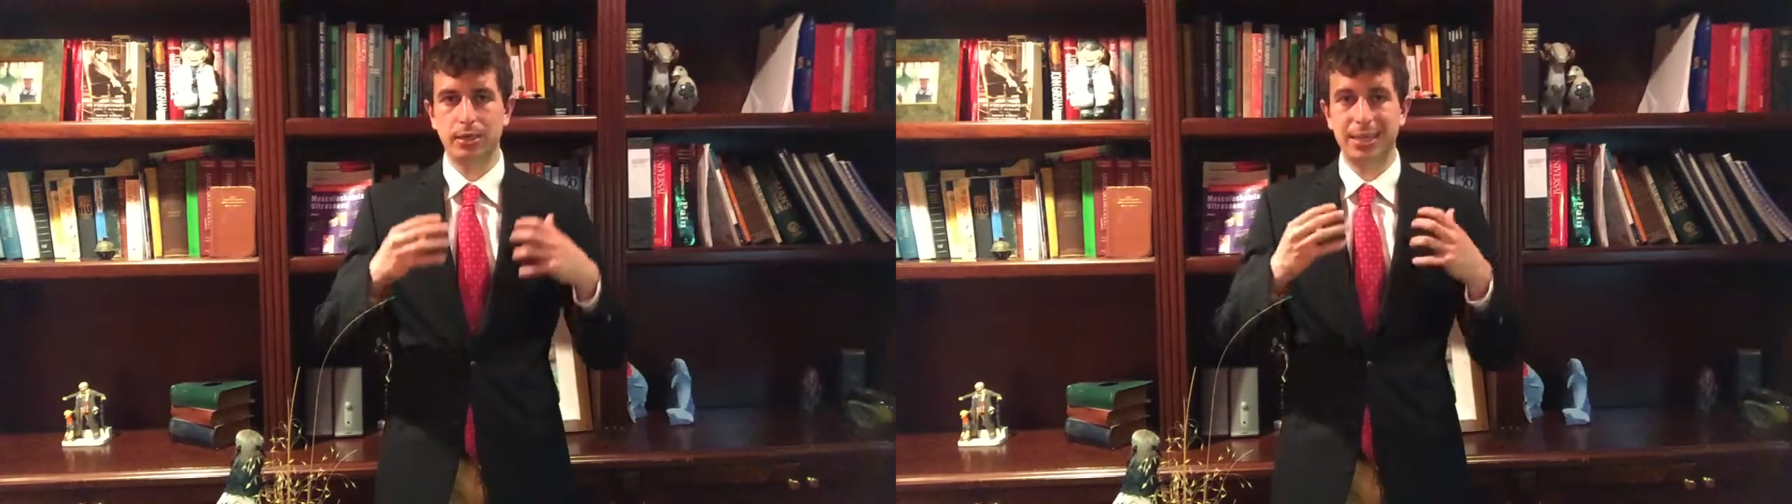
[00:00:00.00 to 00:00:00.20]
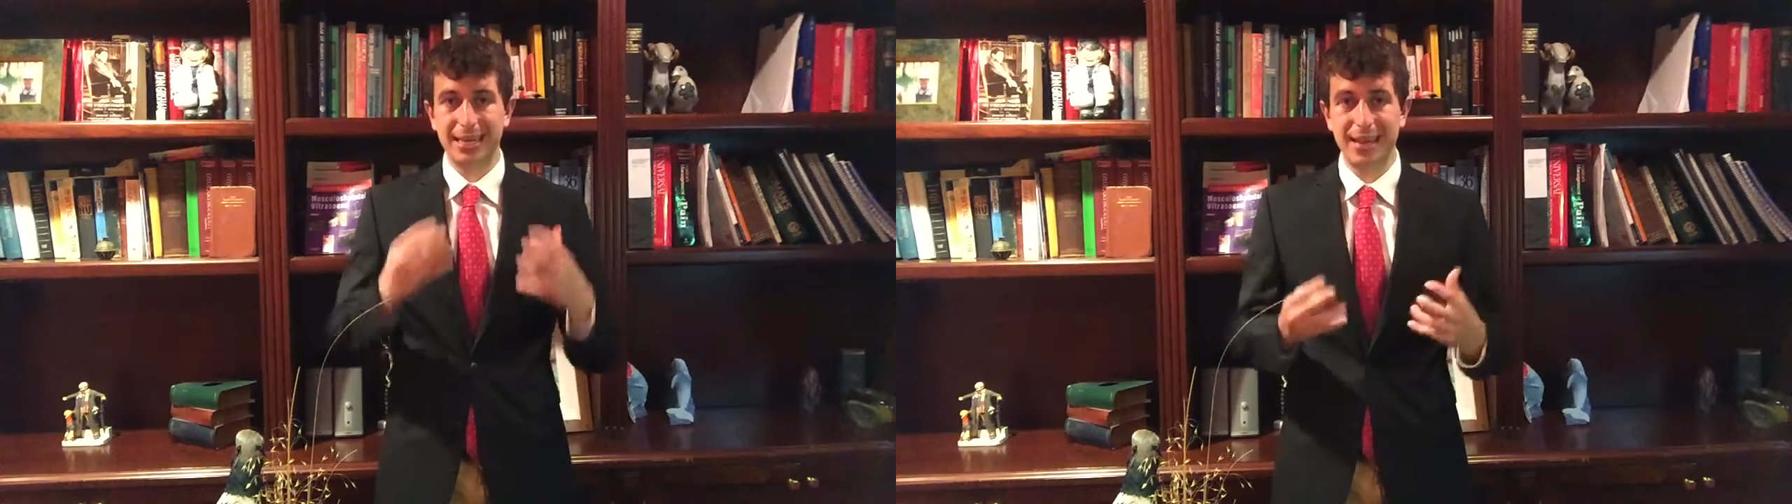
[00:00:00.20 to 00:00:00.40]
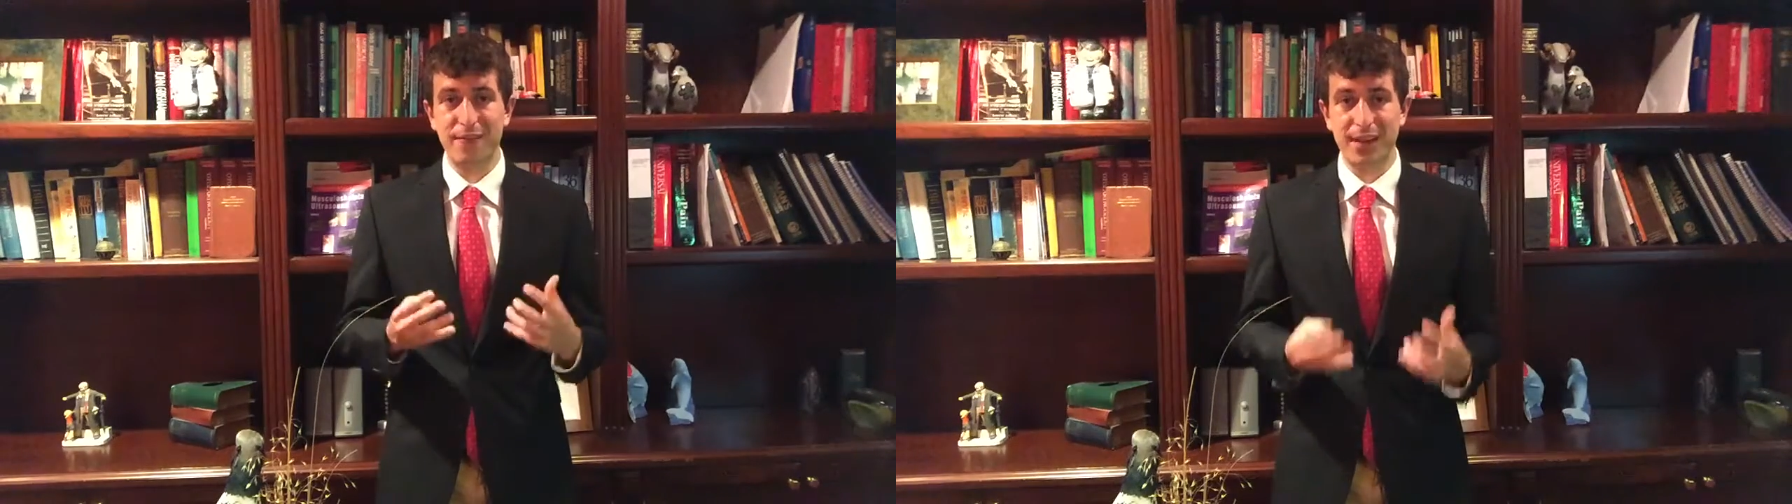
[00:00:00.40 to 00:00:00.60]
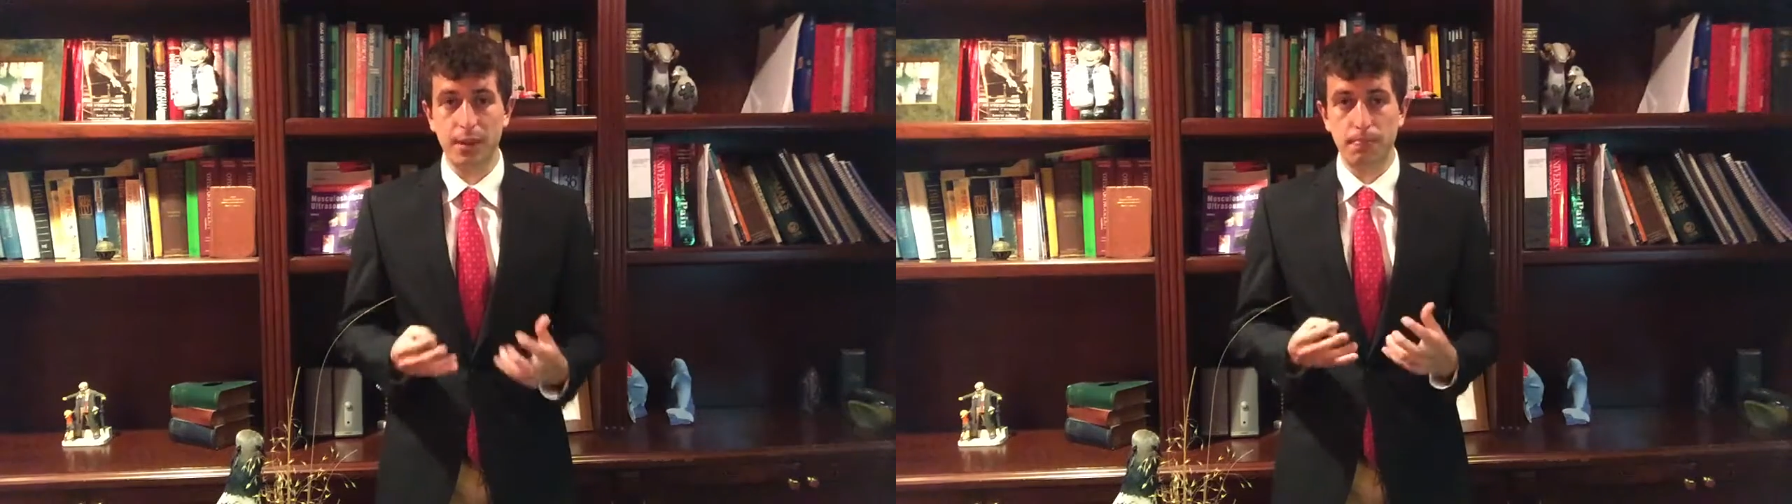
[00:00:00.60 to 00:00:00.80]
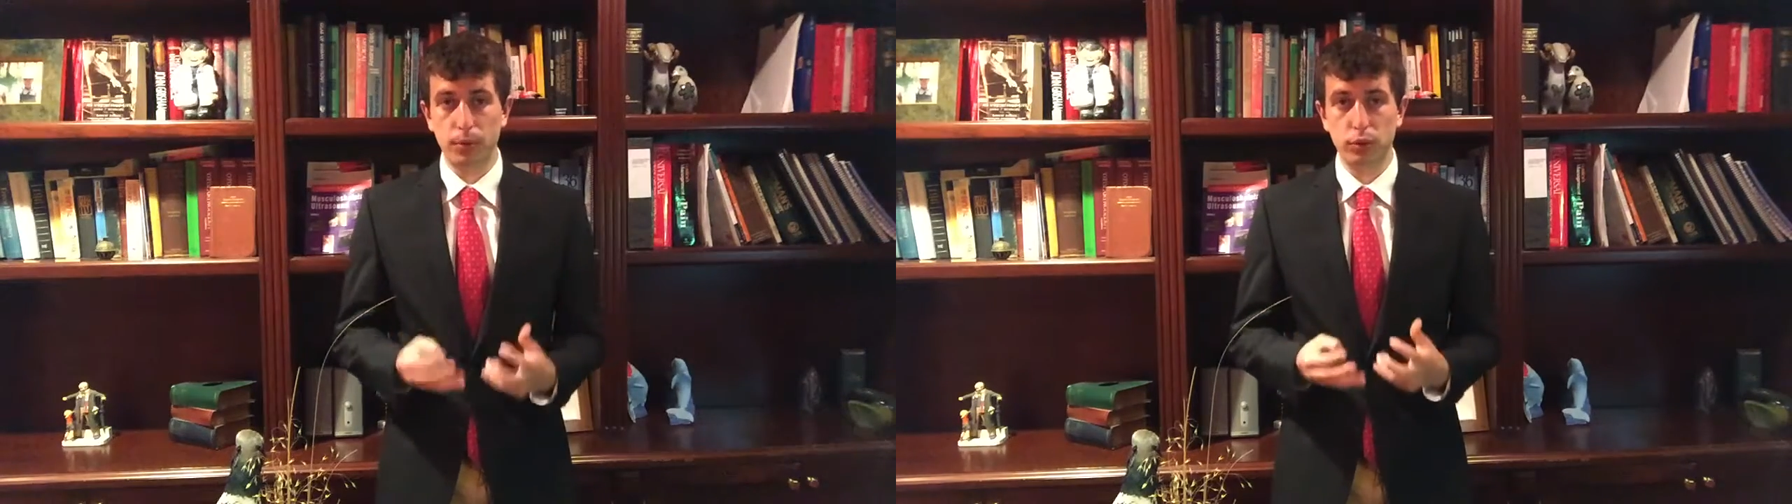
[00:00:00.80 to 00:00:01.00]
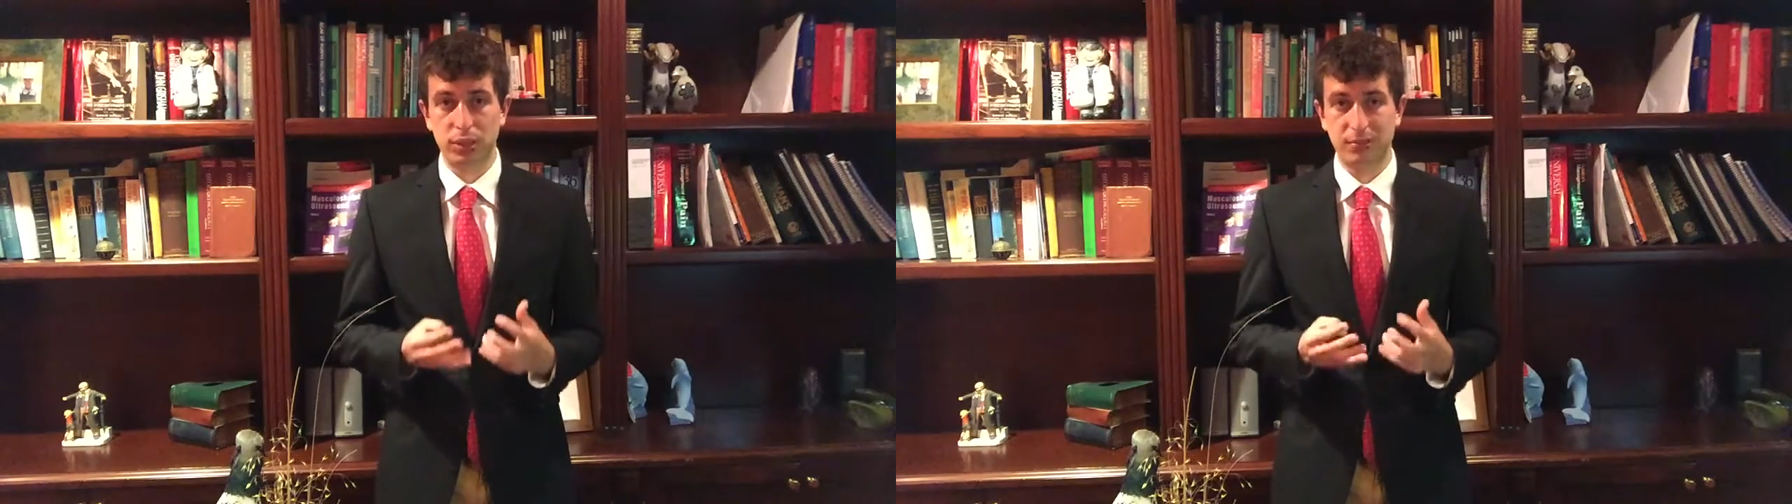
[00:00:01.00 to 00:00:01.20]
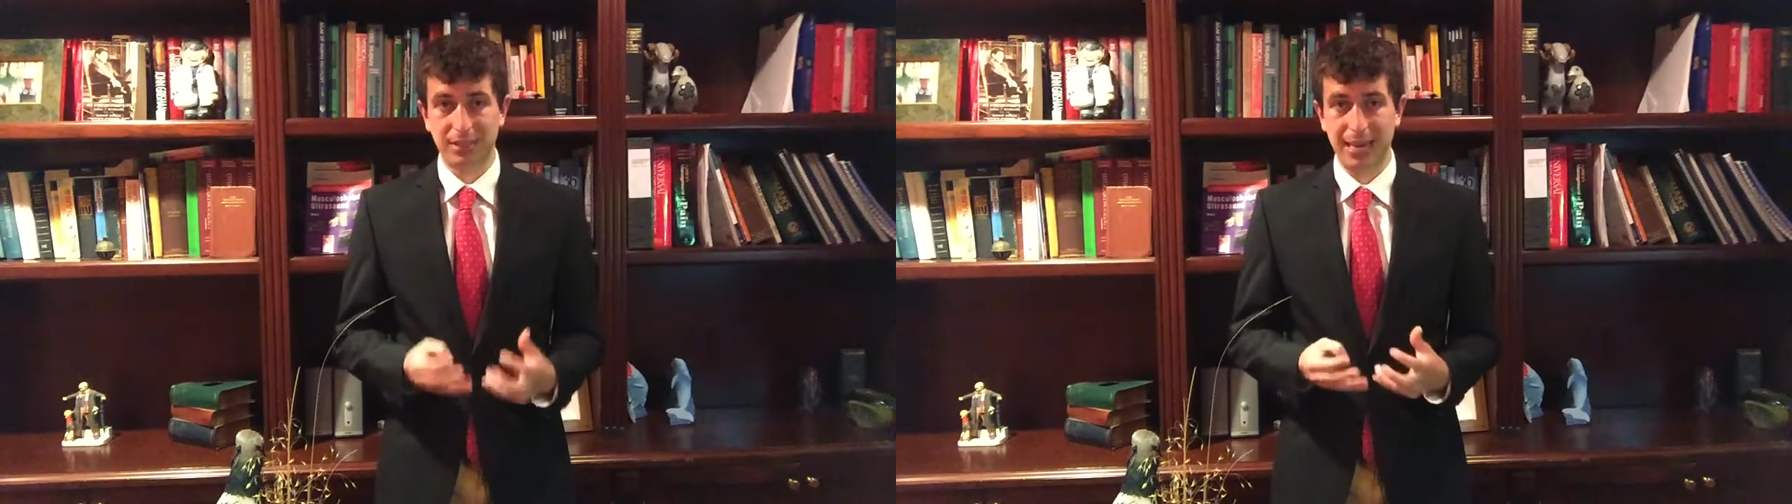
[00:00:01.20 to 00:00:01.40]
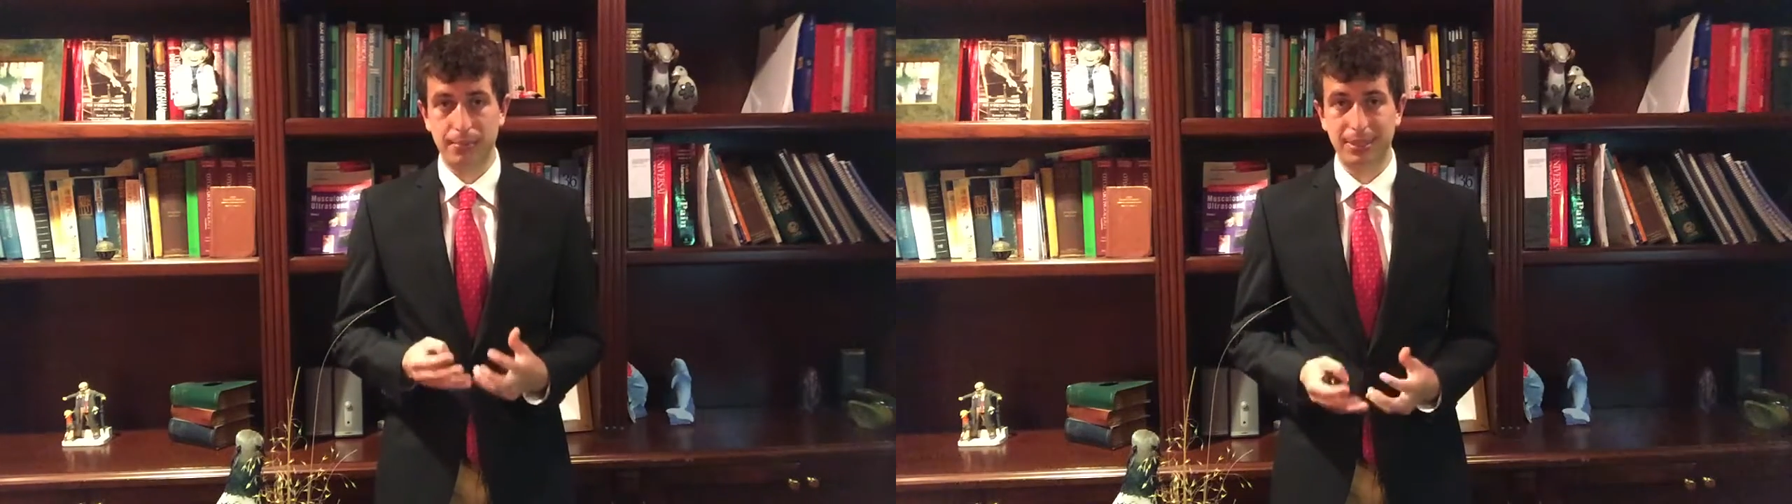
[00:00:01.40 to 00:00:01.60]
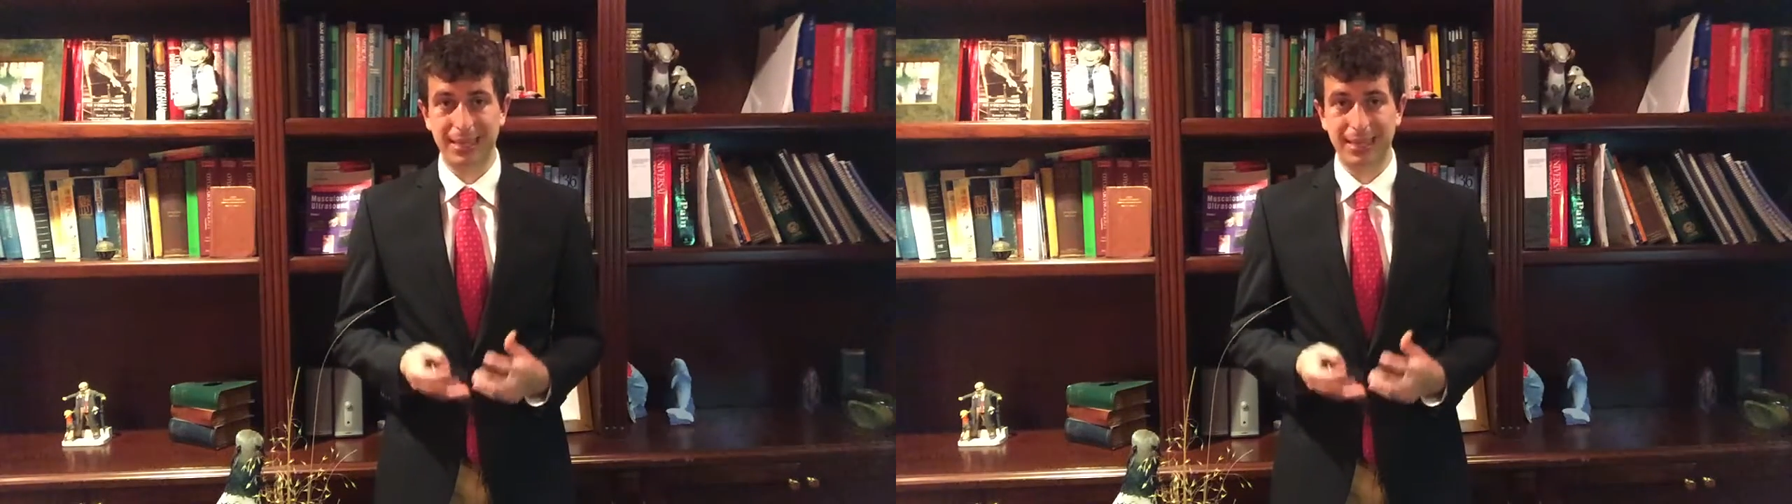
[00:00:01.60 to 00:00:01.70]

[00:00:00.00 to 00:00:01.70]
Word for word: significant boost of stem